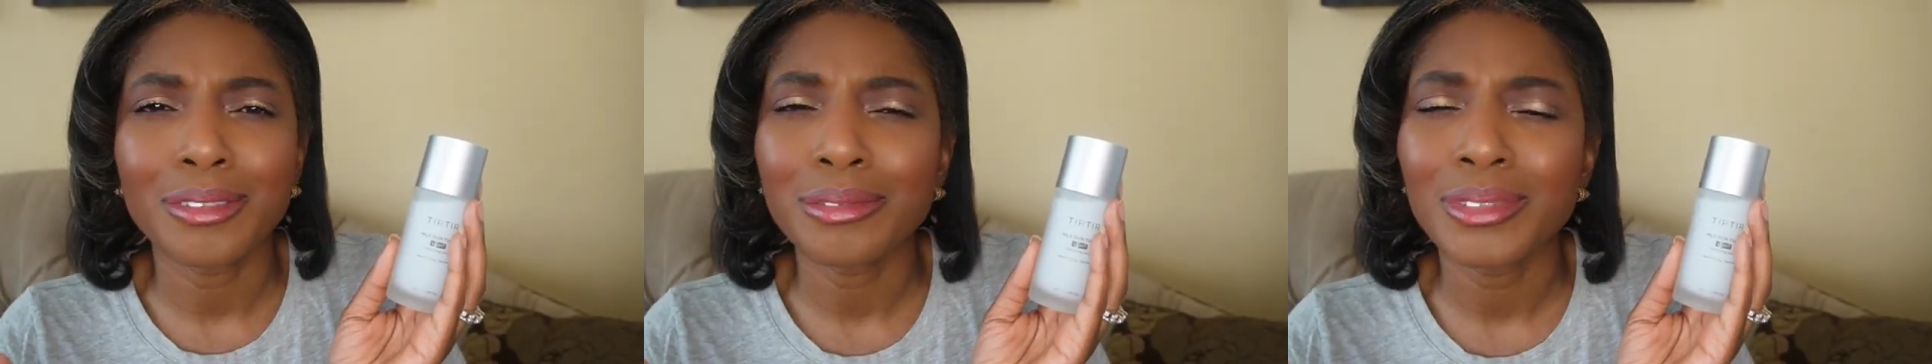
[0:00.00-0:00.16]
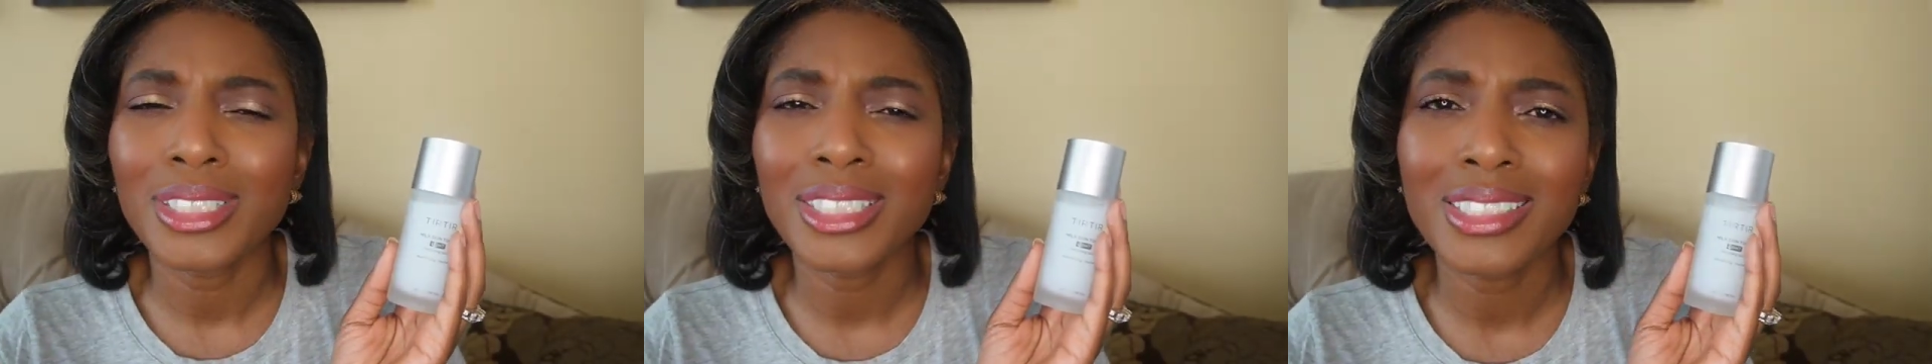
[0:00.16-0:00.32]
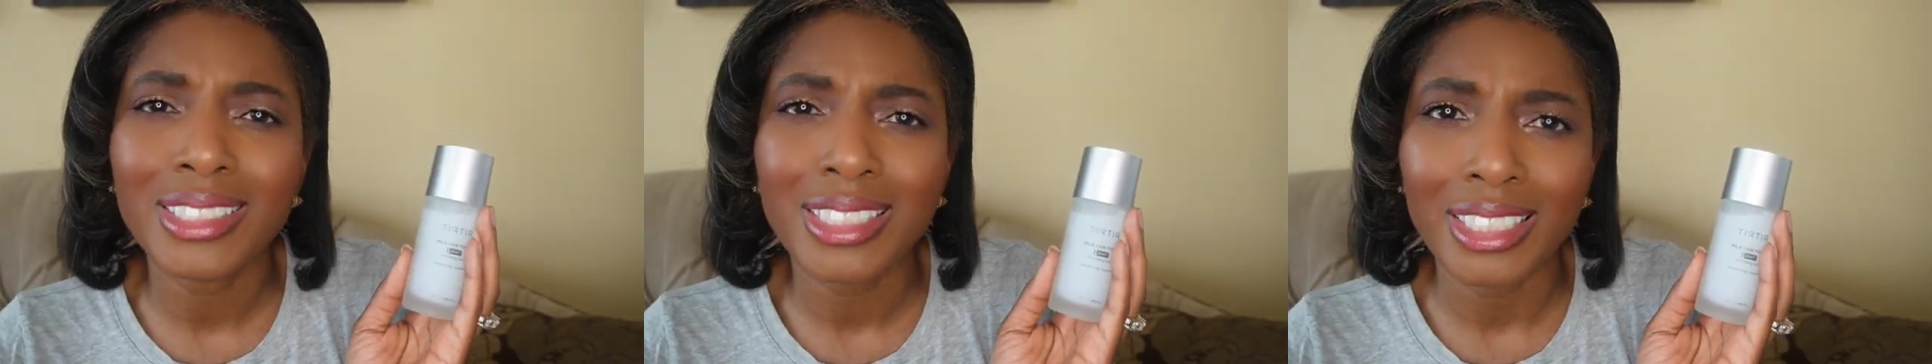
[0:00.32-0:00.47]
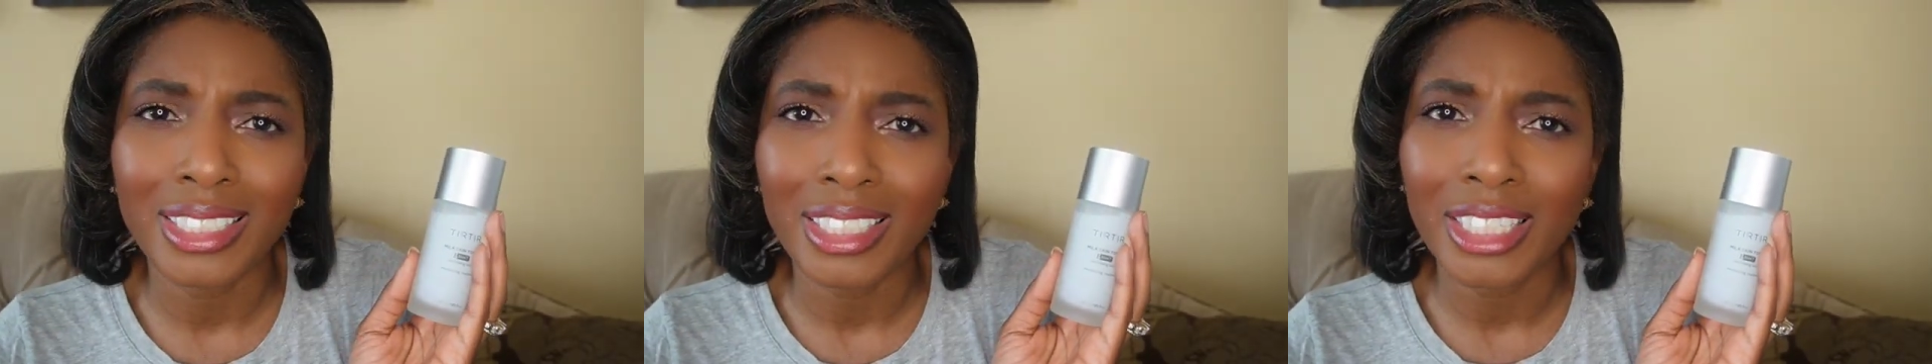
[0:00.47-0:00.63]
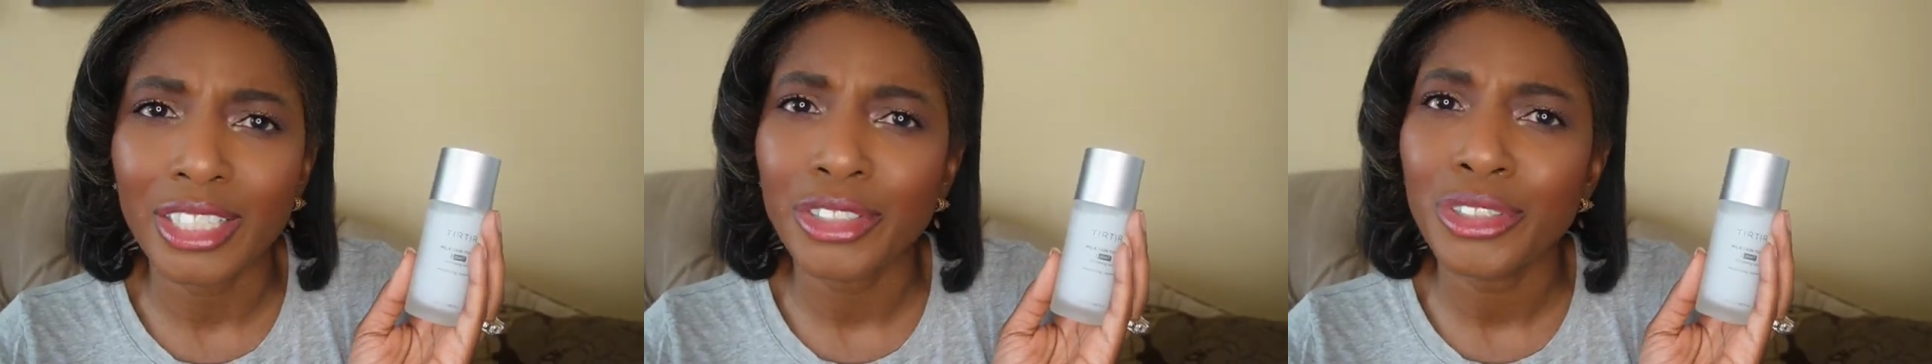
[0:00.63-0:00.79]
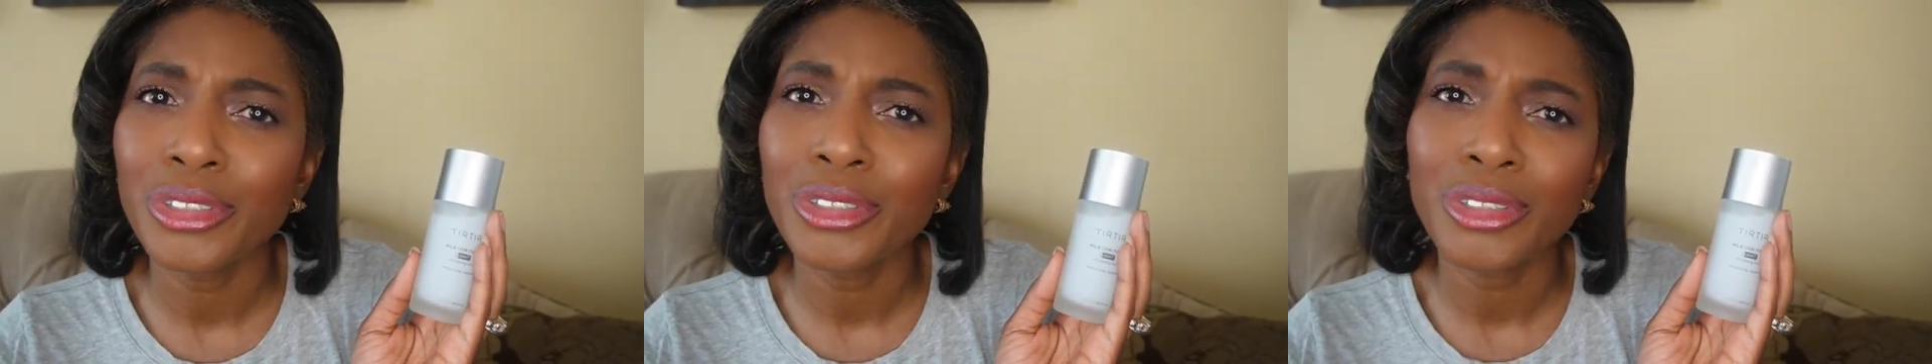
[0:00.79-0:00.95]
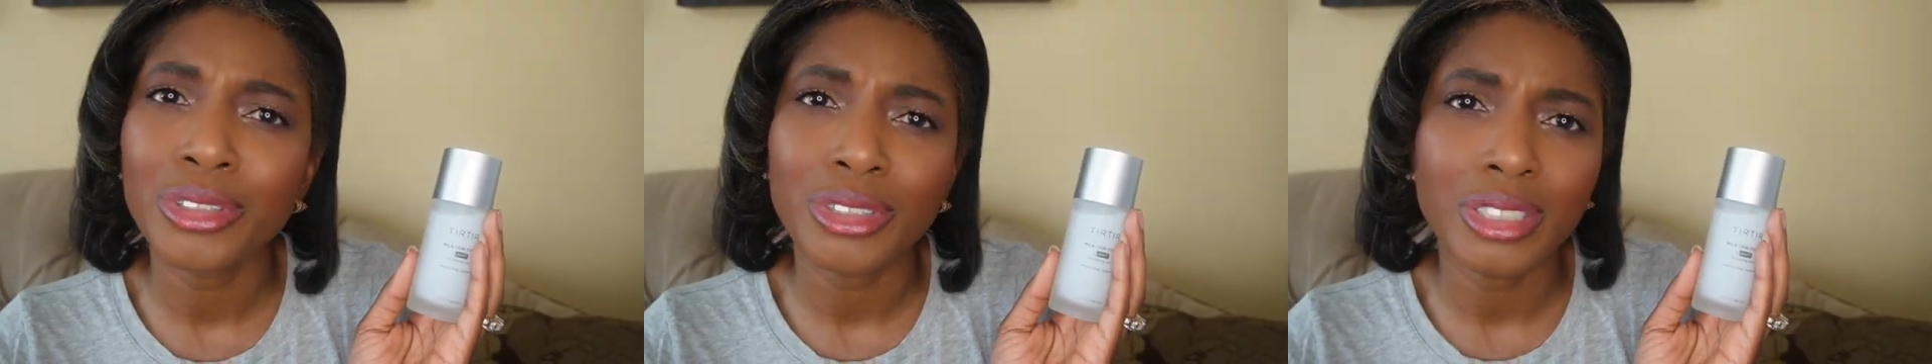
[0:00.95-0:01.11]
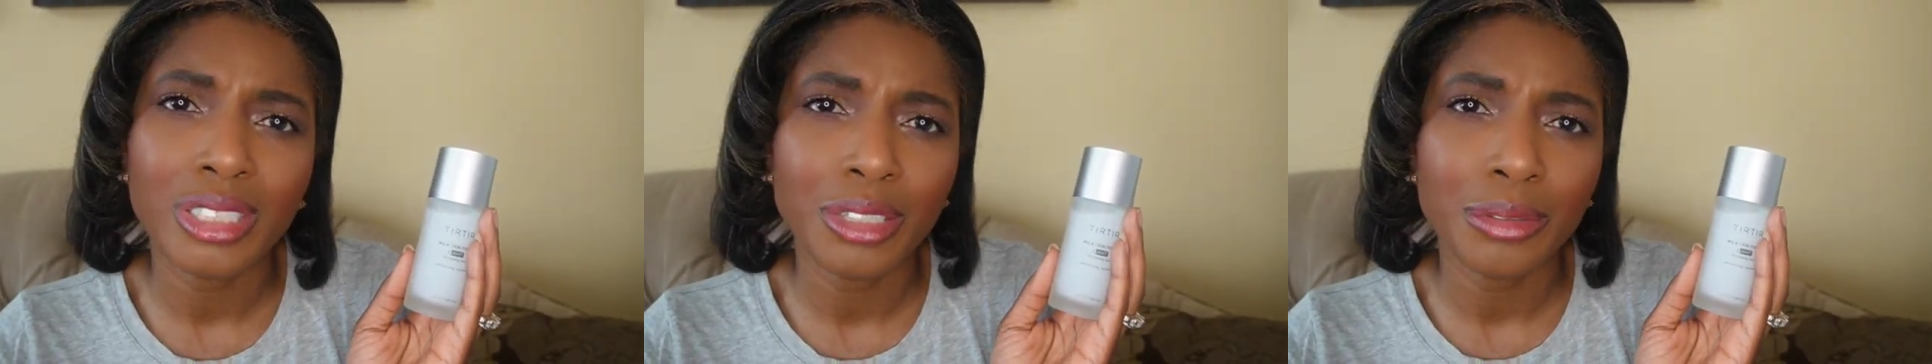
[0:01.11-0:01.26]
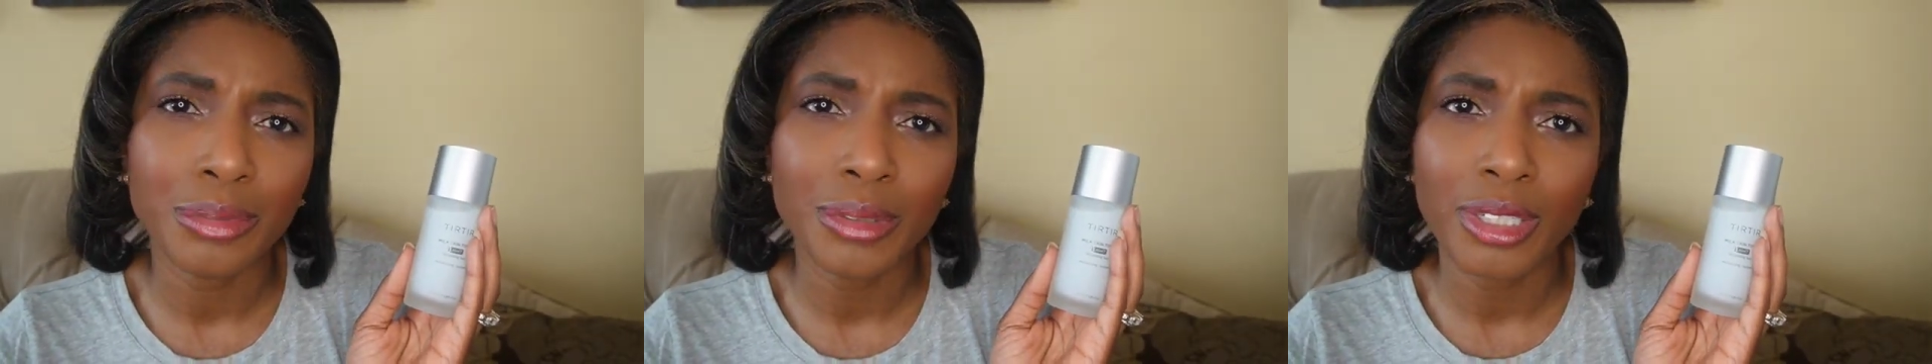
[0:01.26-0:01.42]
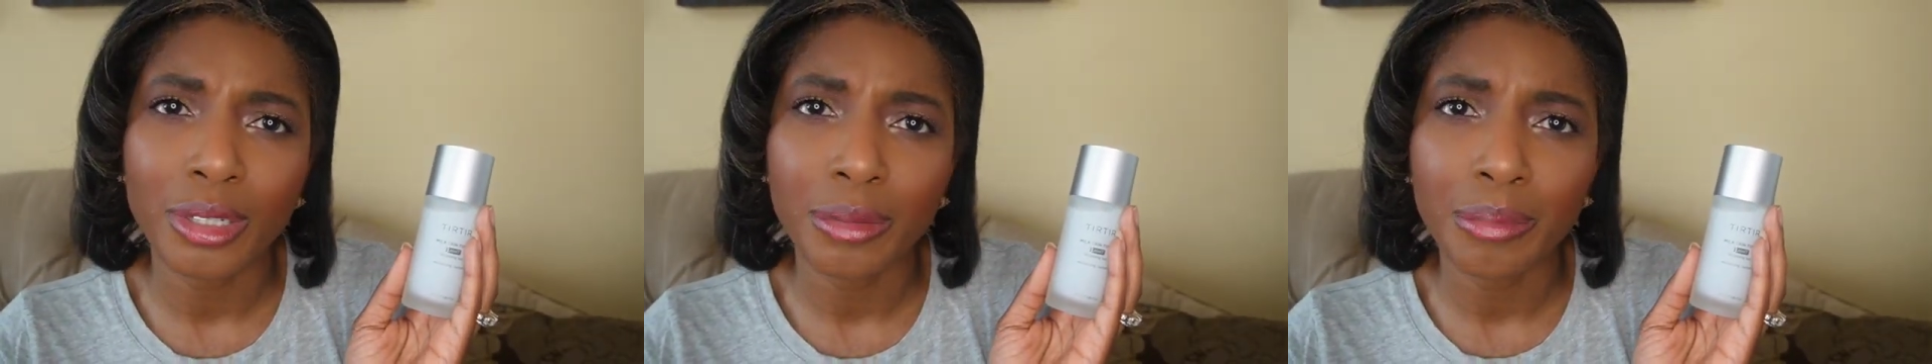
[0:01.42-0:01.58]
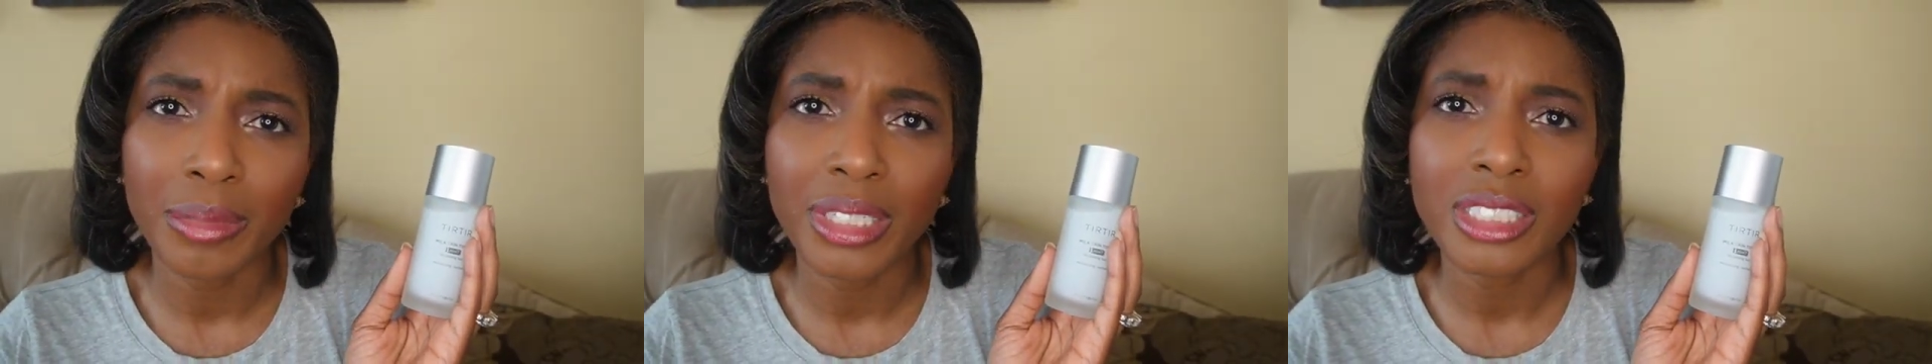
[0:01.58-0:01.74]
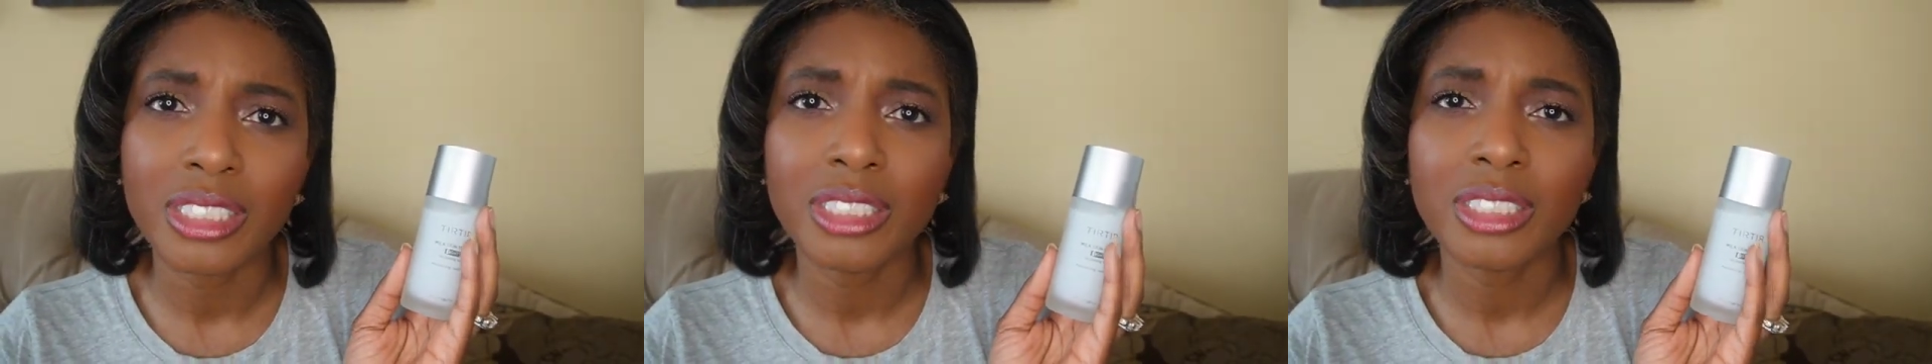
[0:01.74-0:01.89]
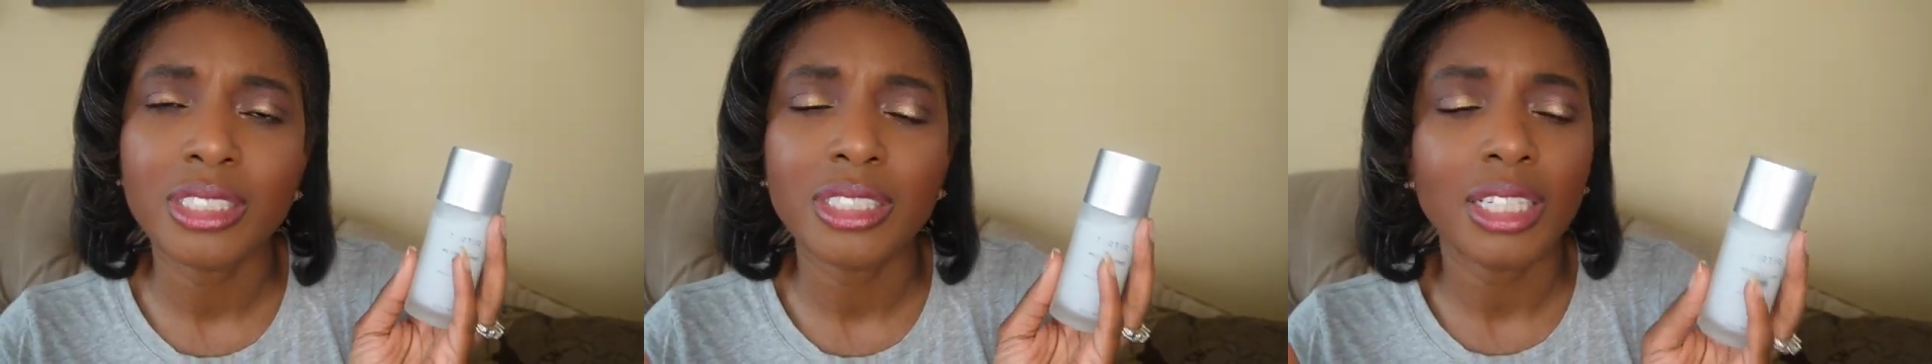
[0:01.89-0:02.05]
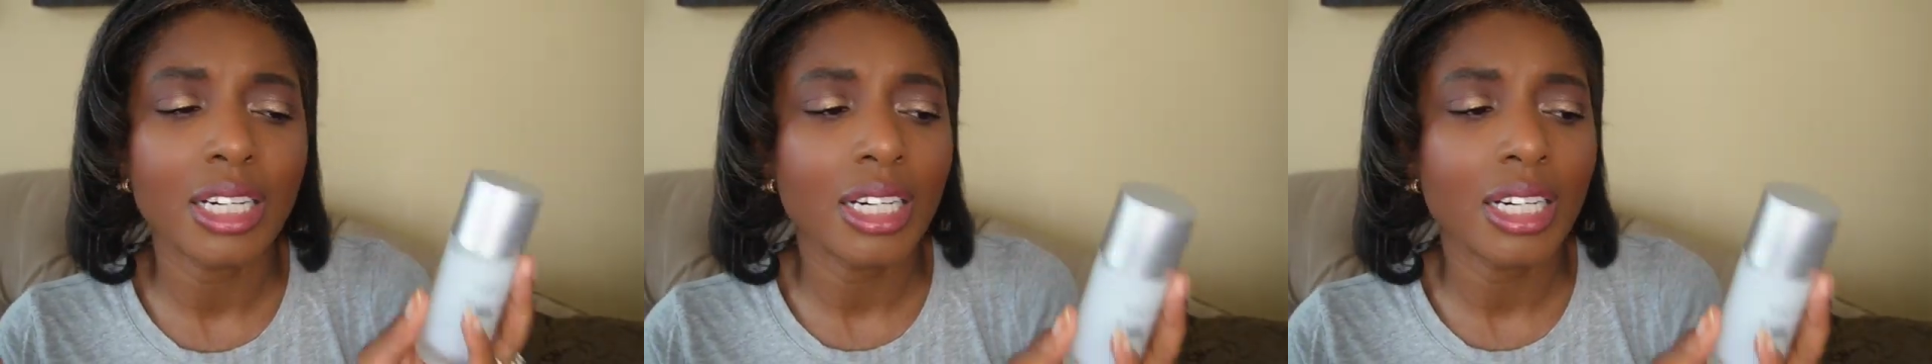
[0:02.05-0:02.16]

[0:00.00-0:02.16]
It's skincare. You need to be on months